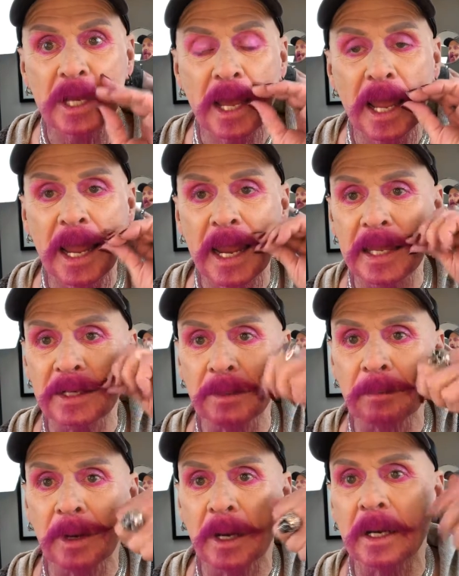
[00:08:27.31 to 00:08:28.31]
a
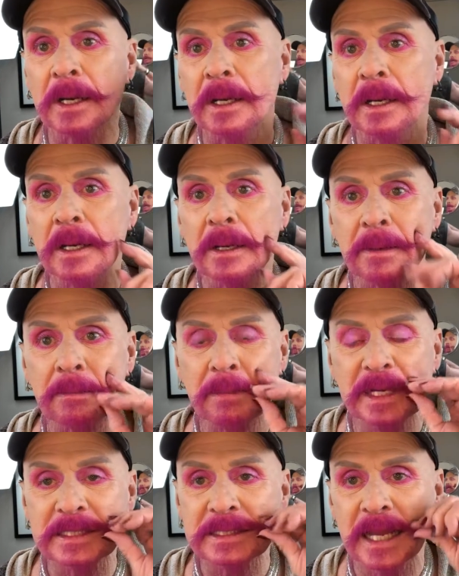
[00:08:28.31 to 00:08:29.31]
handlebar
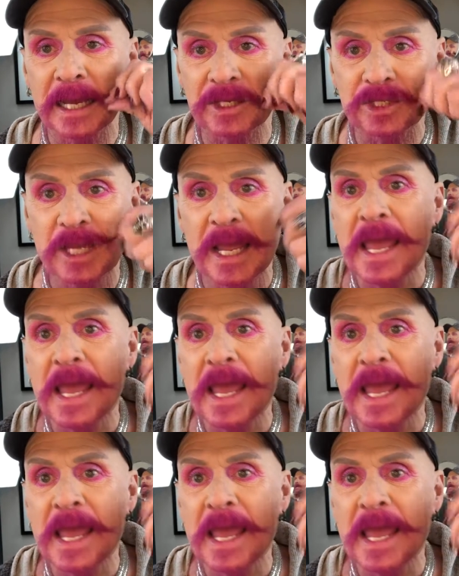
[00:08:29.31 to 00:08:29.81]
mustache?